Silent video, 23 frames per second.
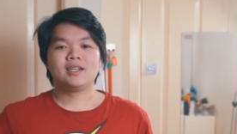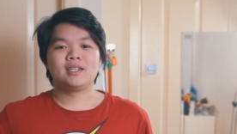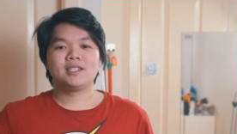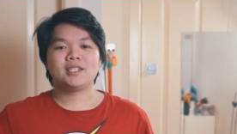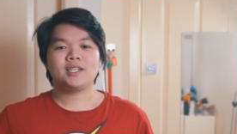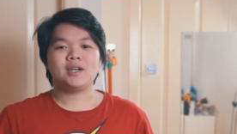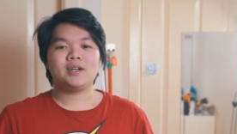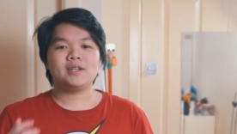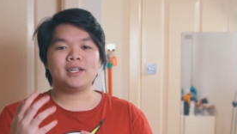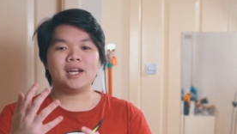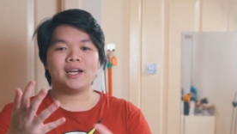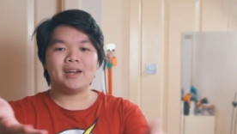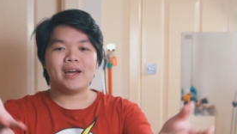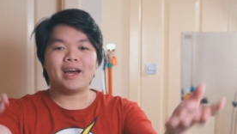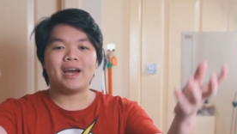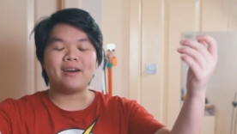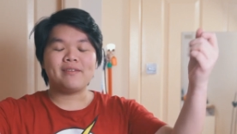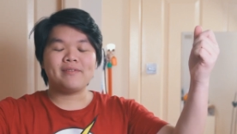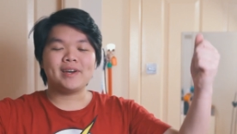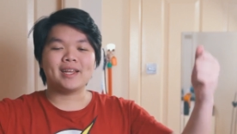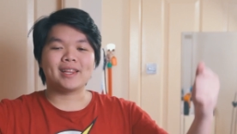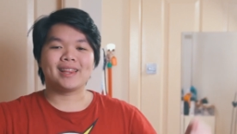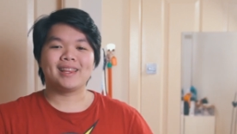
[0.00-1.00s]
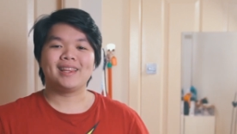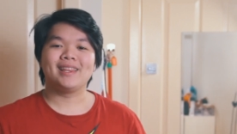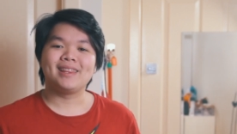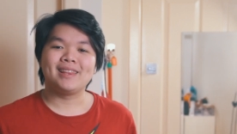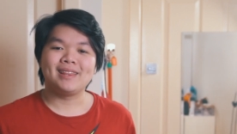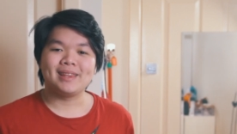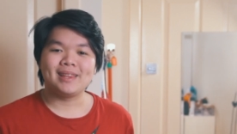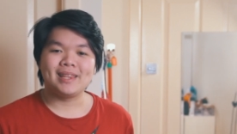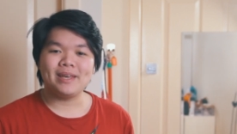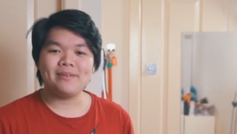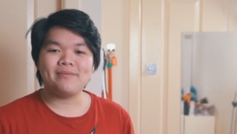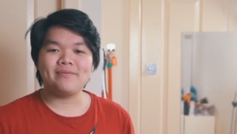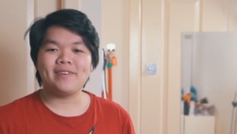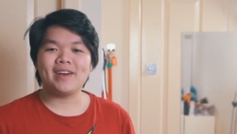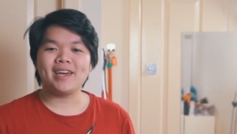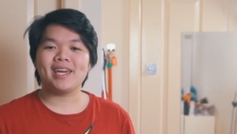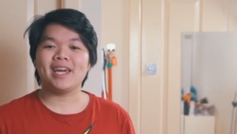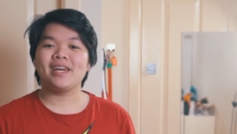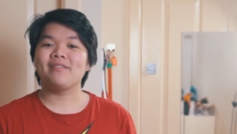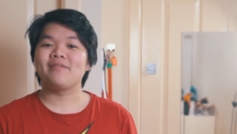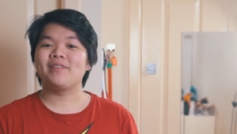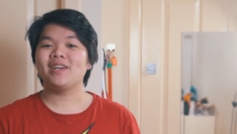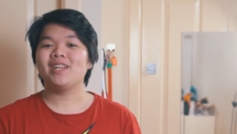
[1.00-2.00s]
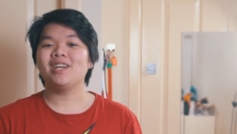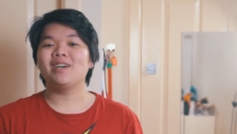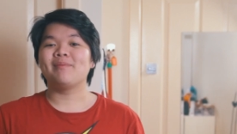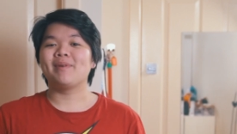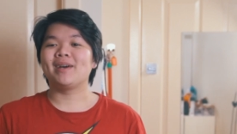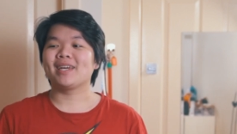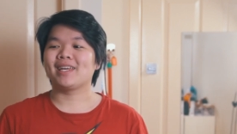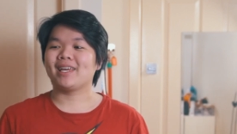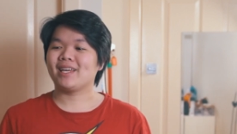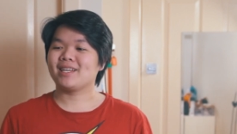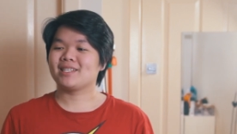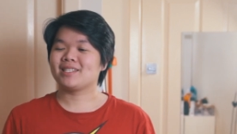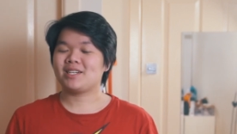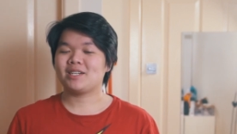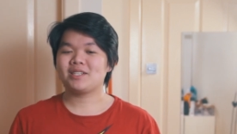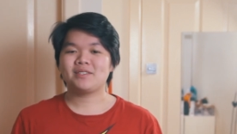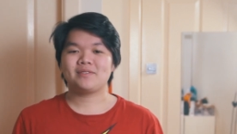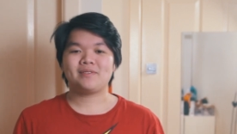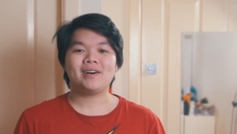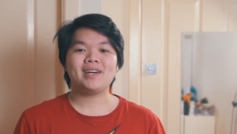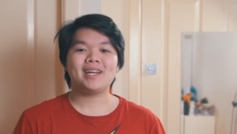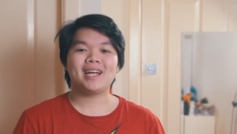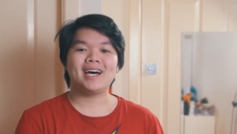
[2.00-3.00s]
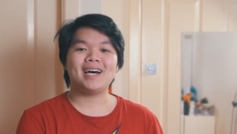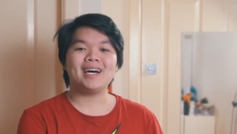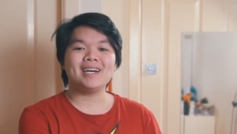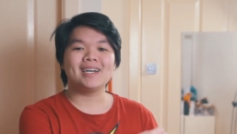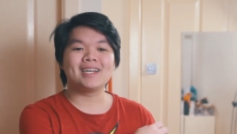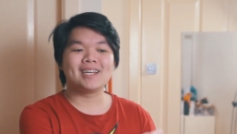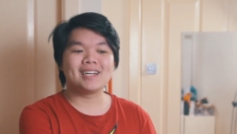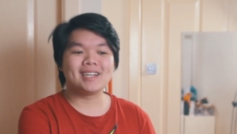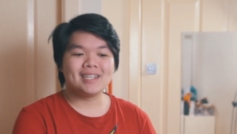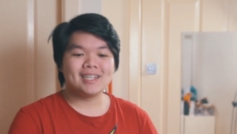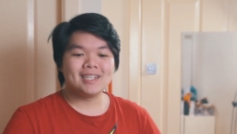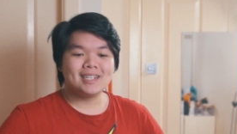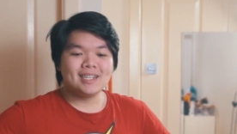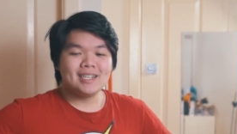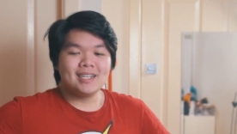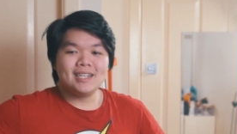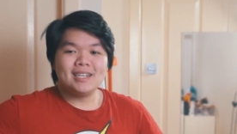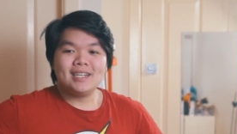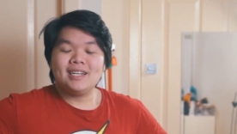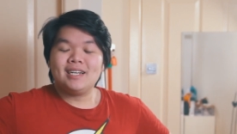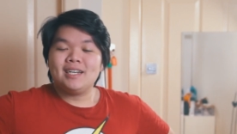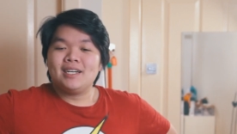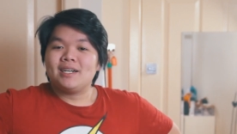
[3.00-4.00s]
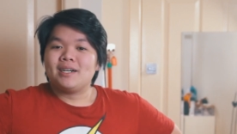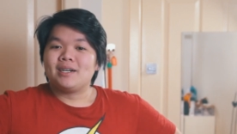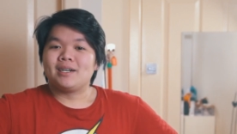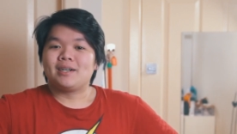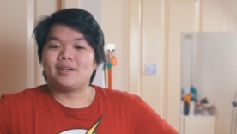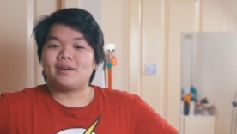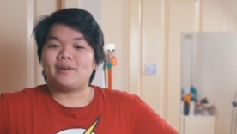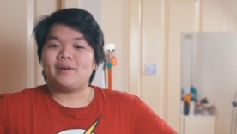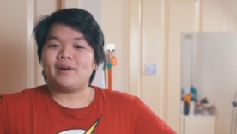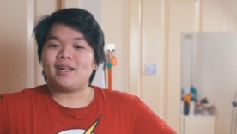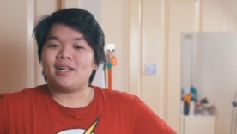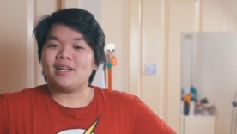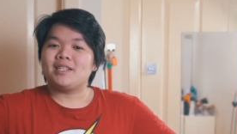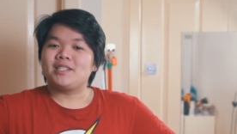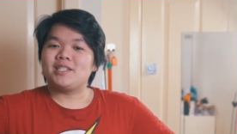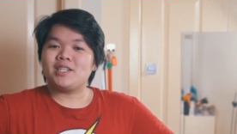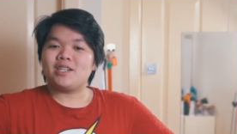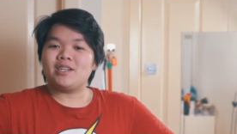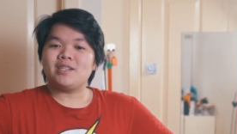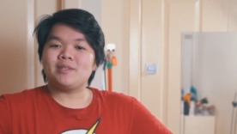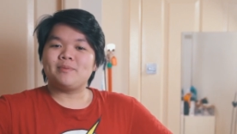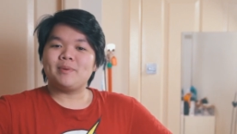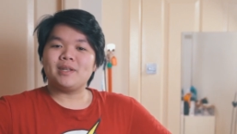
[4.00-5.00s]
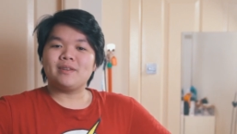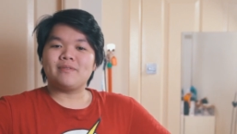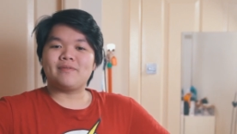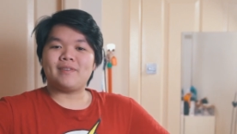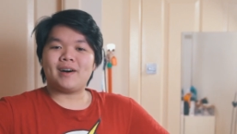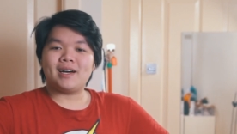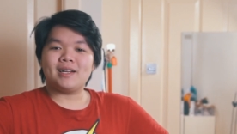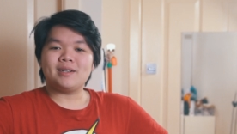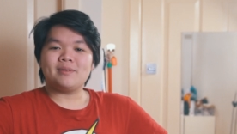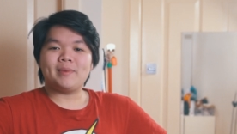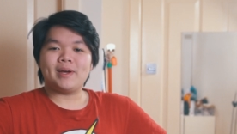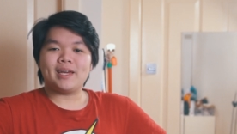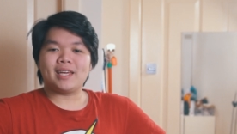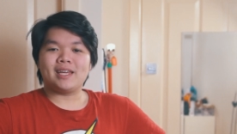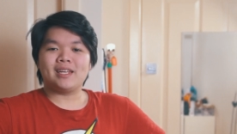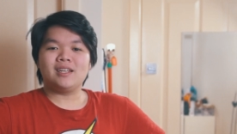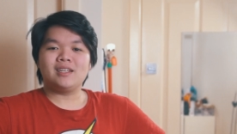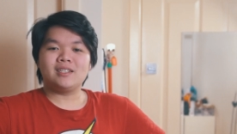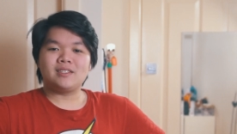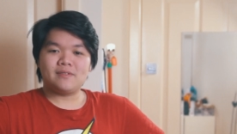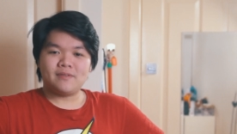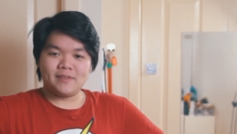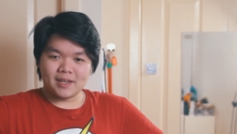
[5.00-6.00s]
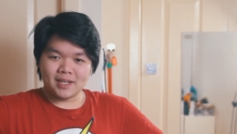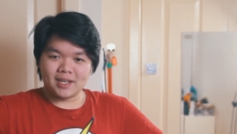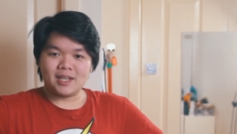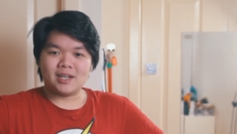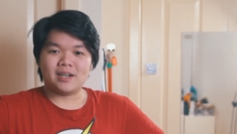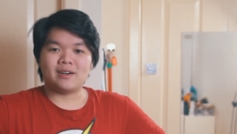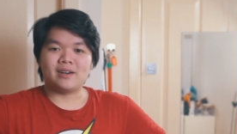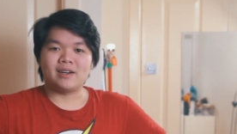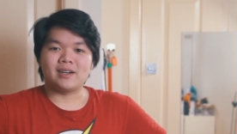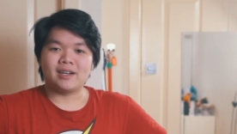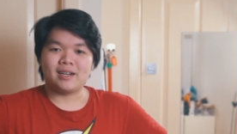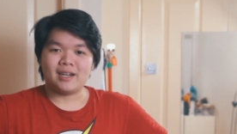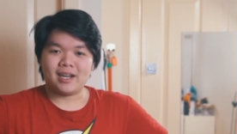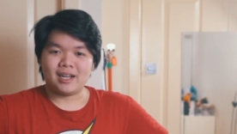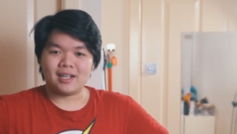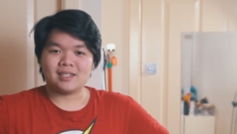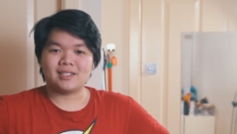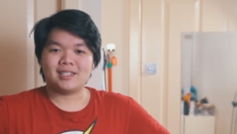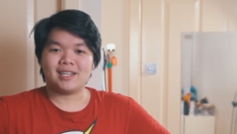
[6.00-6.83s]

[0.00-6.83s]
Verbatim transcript: So there you have it! Deepfake in video making, sounds fun huh? Well, it sure has been fun making this video, I'll